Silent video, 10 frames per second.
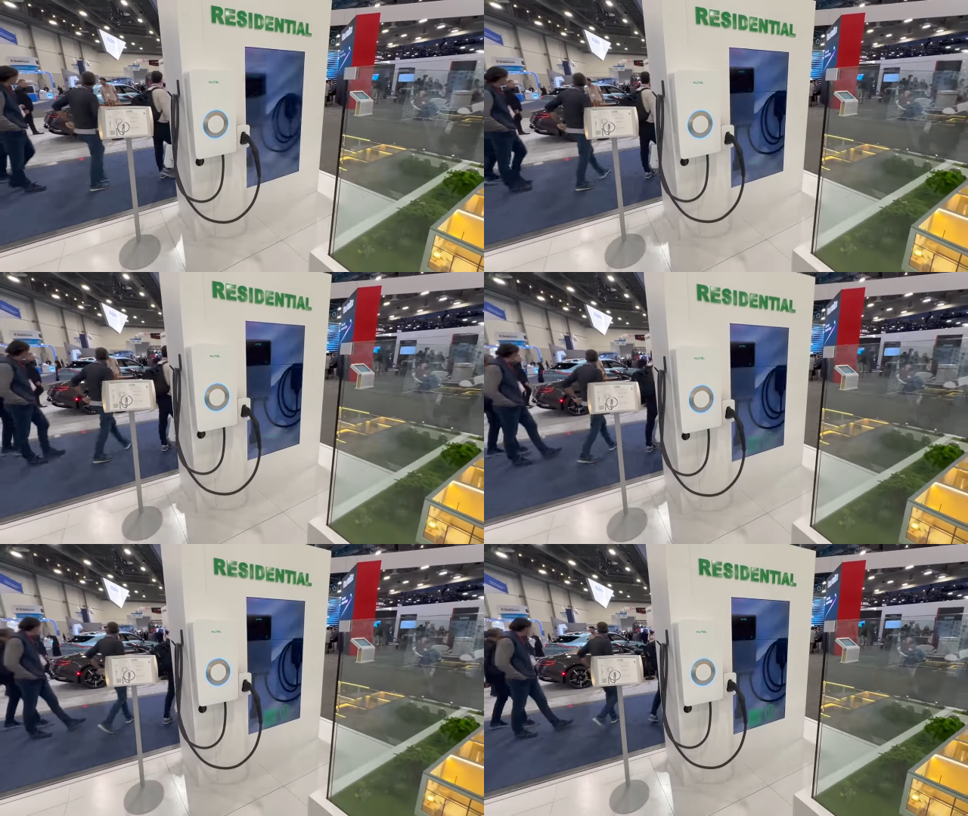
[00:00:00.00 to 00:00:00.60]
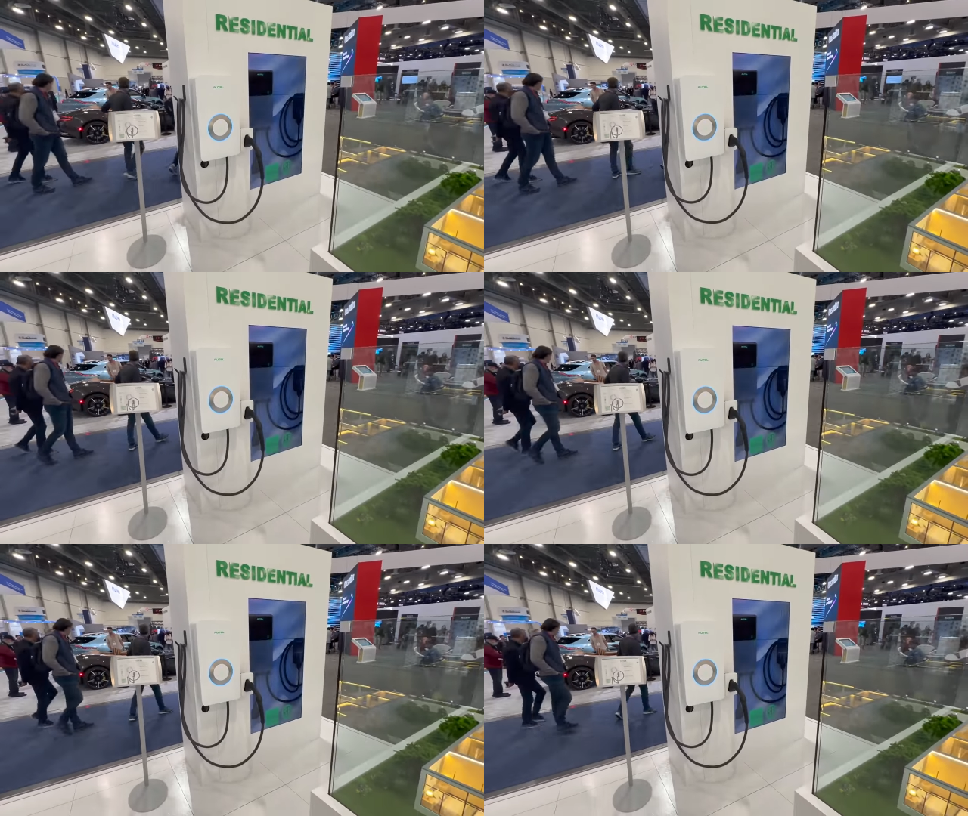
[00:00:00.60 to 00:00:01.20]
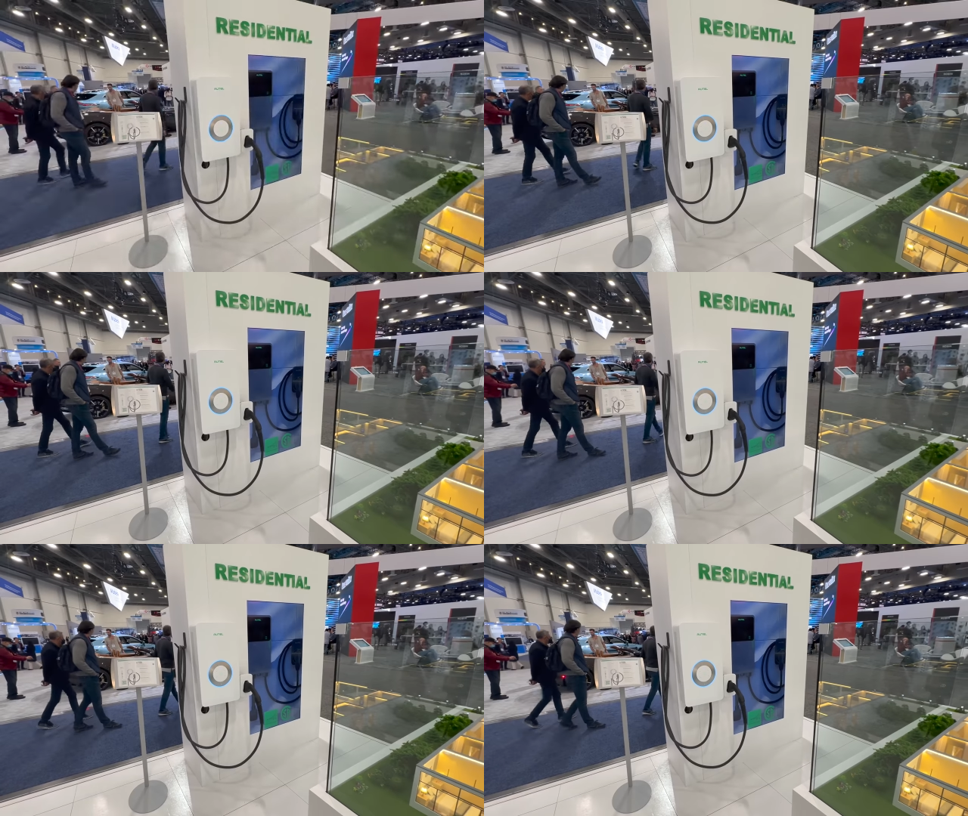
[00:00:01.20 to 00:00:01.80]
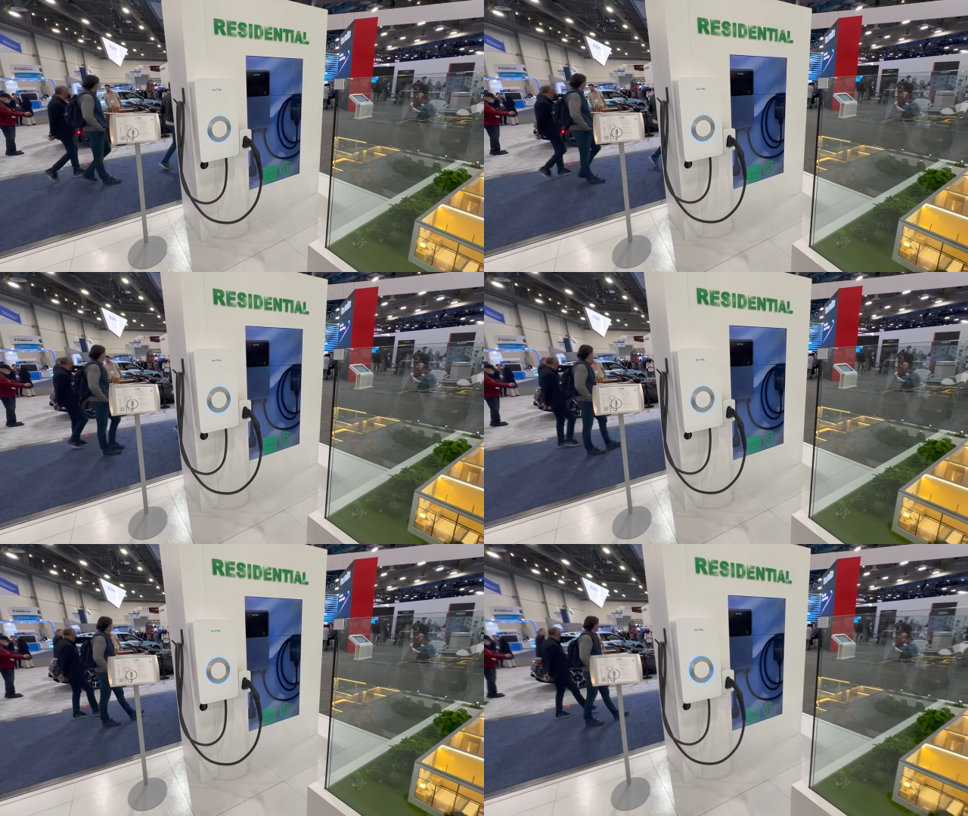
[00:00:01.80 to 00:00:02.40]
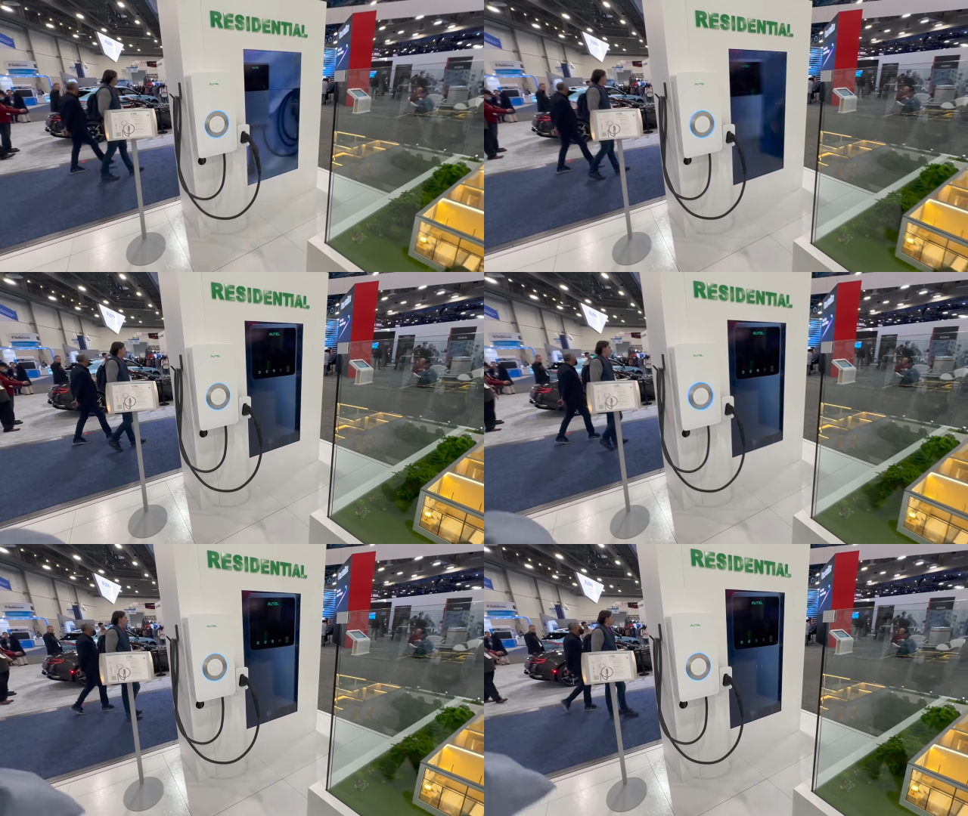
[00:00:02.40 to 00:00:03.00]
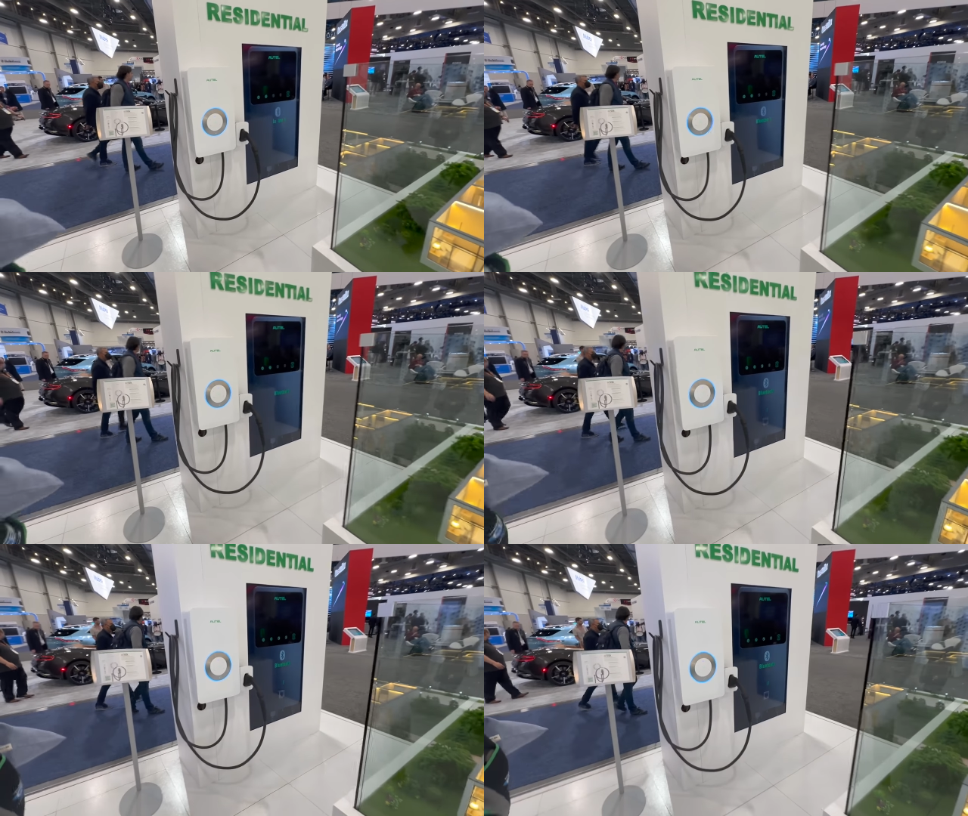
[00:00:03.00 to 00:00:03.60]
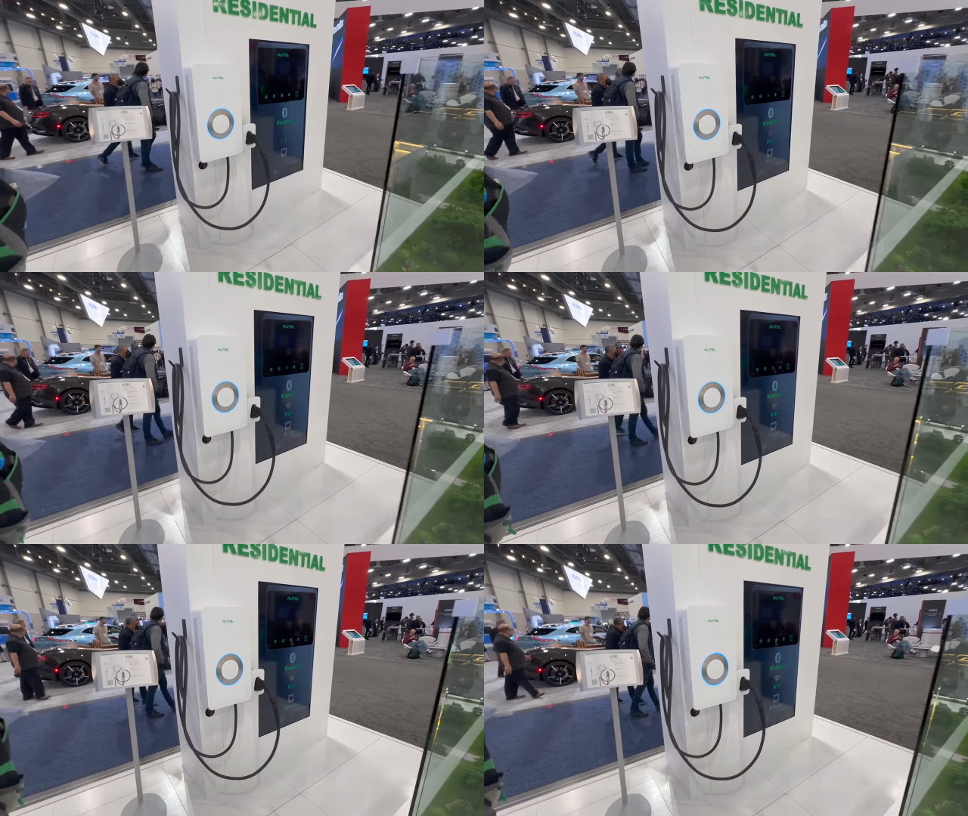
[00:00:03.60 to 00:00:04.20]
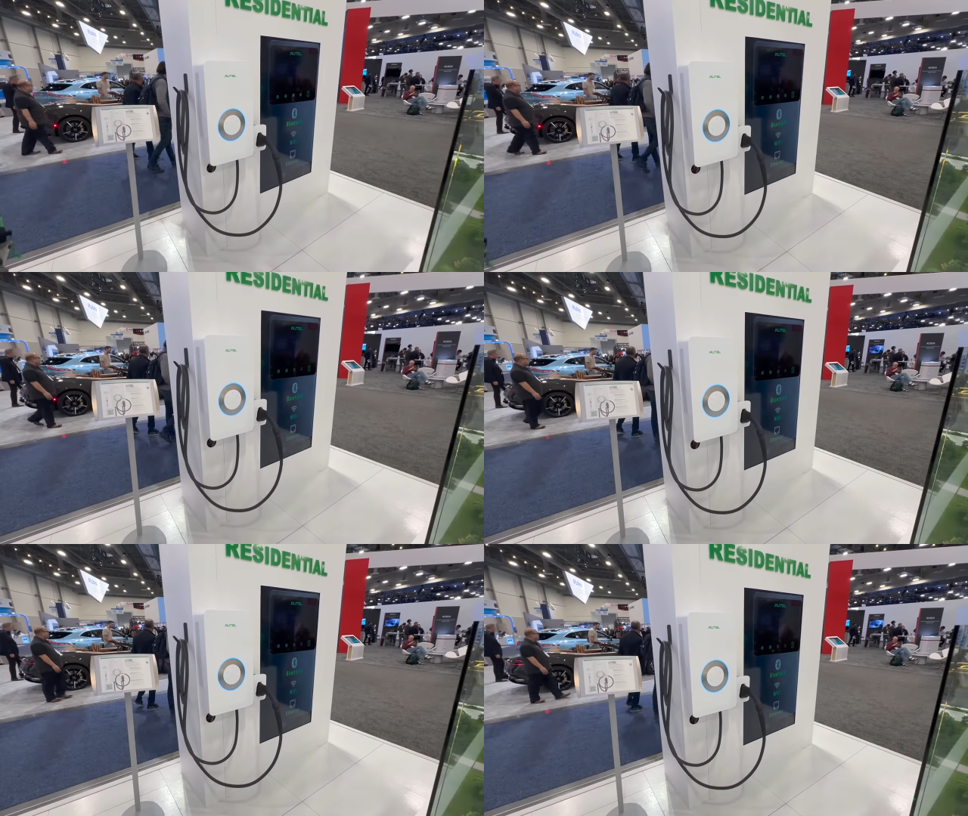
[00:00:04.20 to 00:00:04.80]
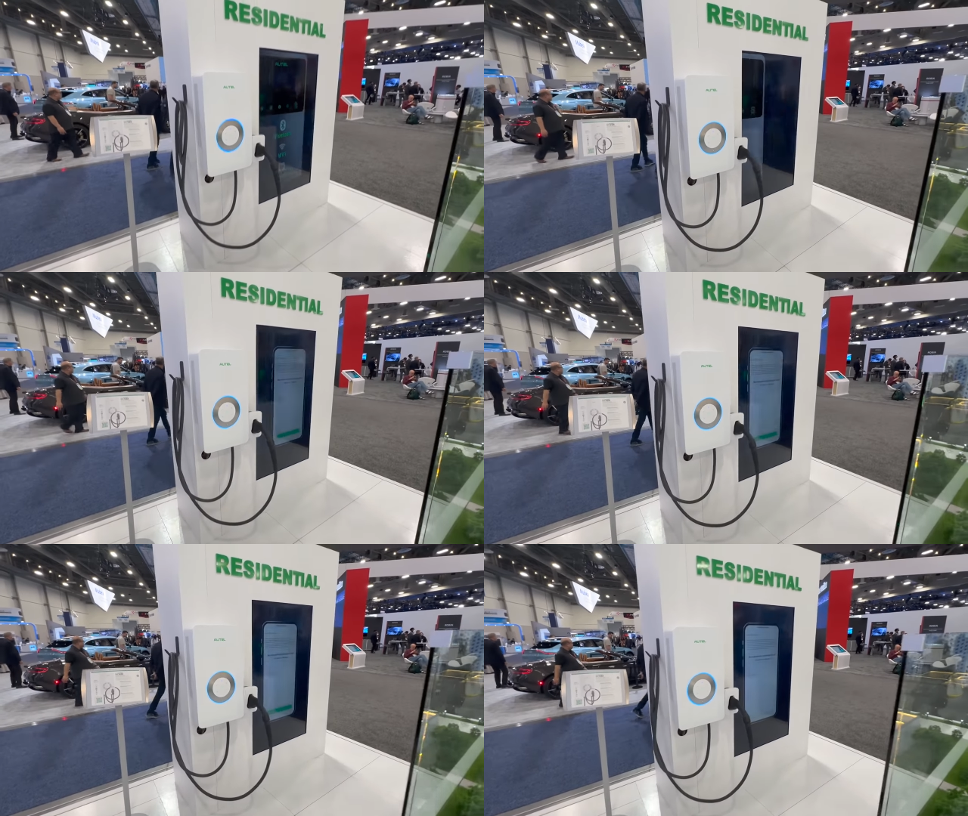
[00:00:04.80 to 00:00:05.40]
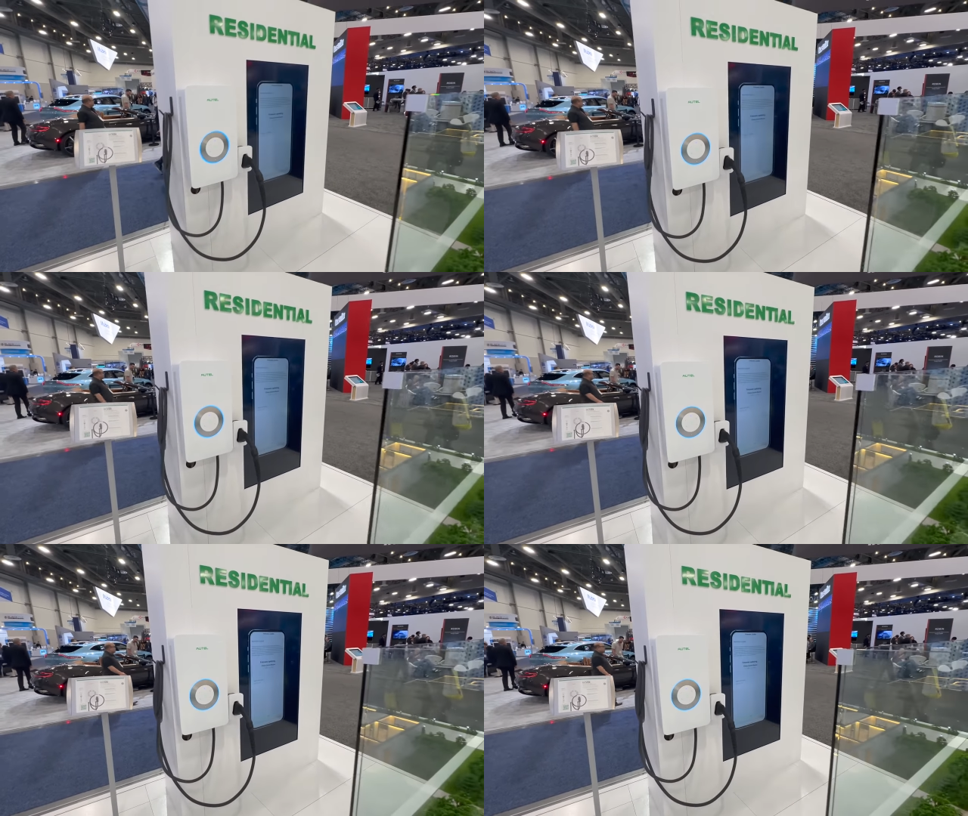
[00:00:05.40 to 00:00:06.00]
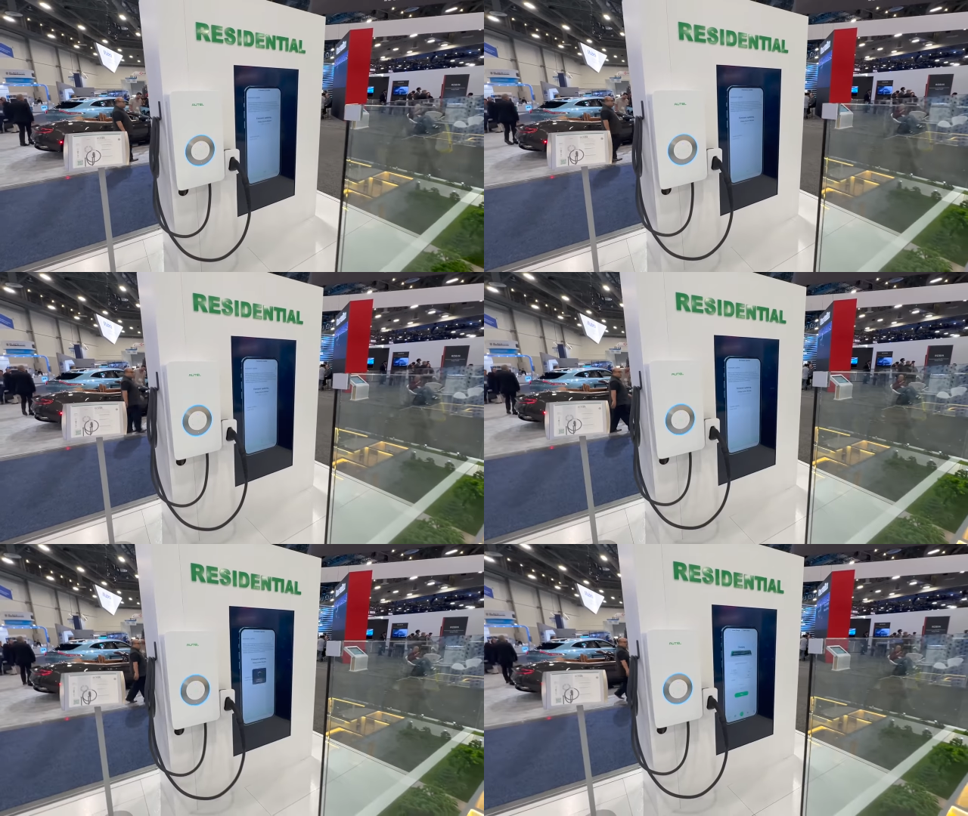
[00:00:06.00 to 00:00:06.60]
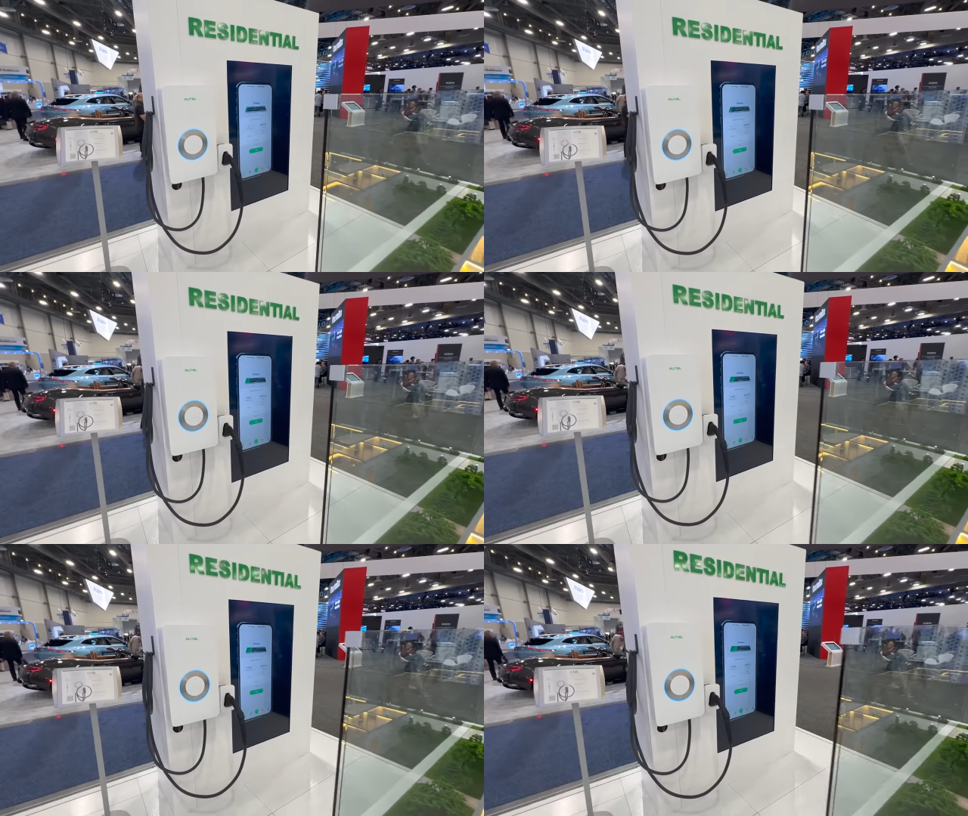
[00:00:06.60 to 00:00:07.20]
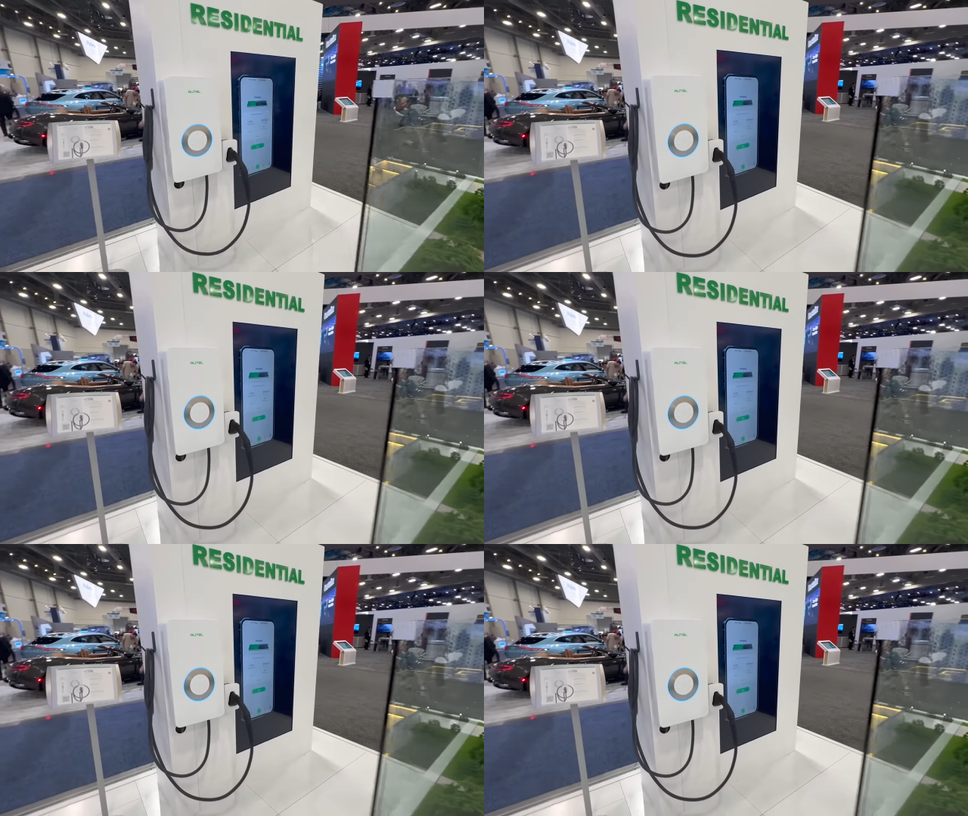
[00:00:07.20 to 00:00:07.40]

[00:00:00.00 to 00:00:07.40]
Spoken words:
[unreadable: no face in view]